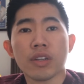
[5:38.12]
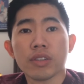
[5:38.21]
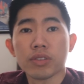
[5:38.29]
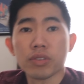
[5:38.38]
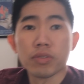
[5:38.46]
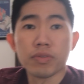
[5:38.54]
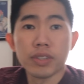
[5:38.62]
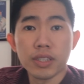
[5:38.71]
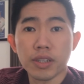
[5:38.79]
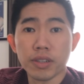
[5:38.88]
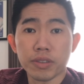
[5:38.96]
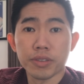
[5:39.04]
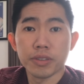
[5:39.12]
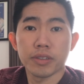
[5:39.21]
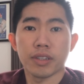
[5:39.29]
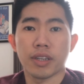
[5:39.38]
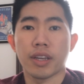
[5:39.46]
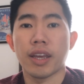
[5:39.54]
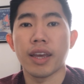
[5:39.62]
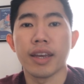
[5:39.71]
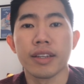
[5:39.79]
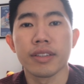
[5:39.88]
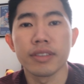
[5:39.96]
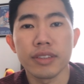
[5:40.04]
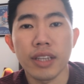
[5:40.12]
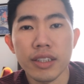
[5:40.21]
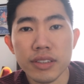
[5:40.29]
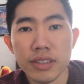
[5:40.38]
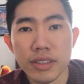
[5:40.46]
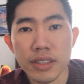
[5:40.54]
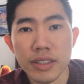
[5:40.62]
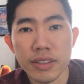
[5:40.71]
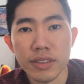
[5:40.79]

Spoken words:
to video, and that's the